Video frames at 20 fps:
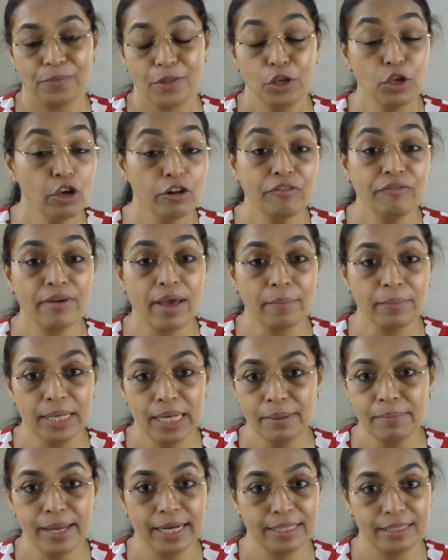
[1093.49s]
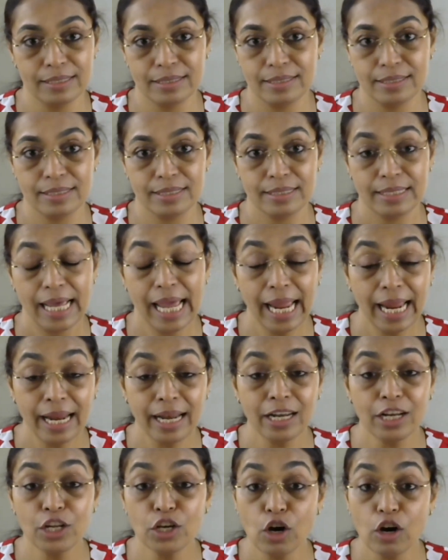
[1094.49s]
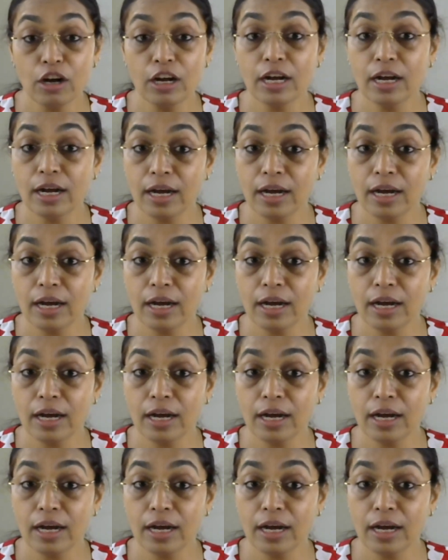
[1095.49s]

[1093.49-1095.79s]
your family matters, and your